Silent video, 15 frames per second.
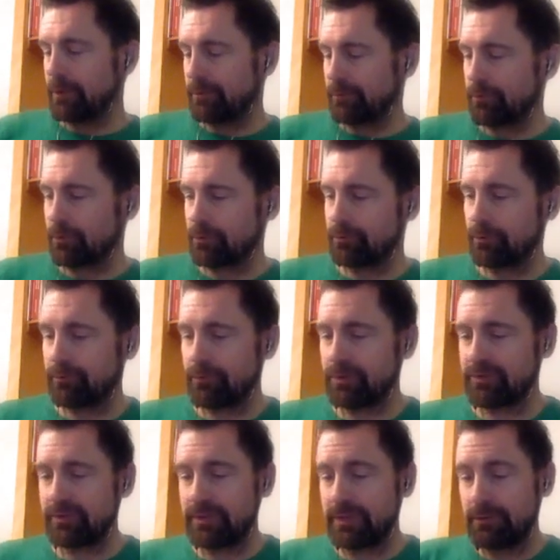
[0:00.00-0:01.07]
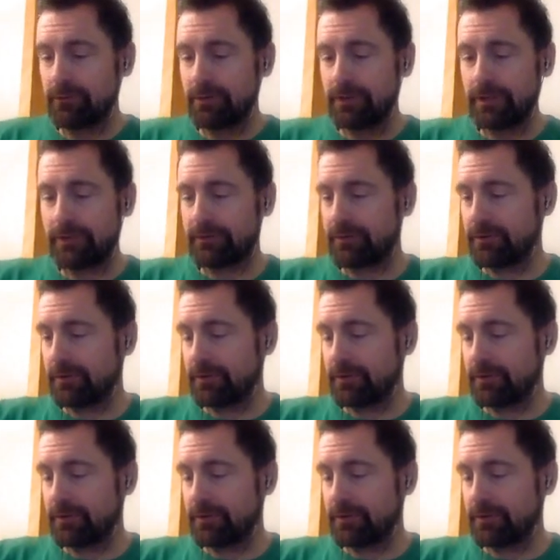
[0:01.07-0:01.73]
of course, we've recently released